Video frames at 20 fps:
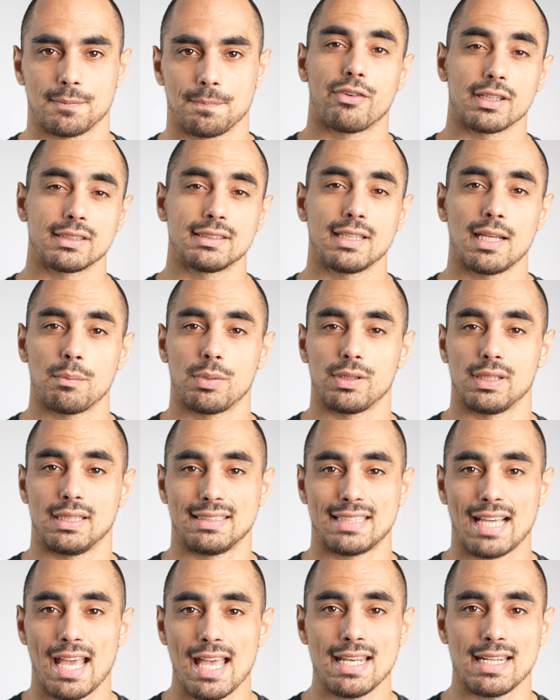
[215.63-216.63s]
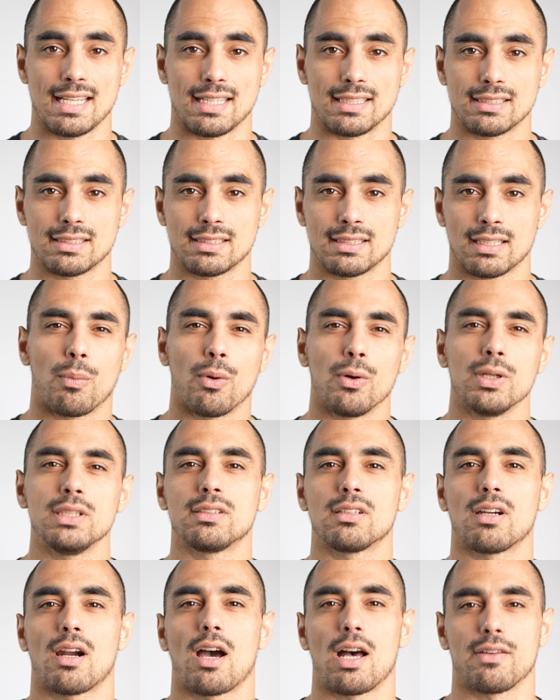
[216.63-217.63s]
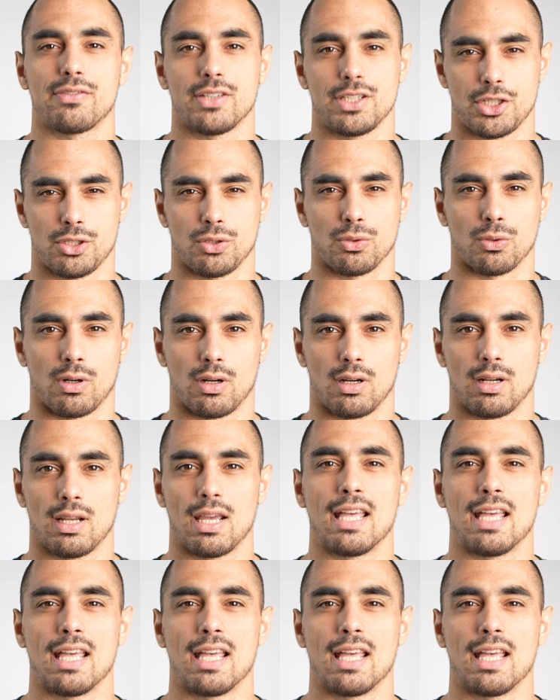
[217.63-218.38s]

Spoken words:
For example, in tennis, points are often short,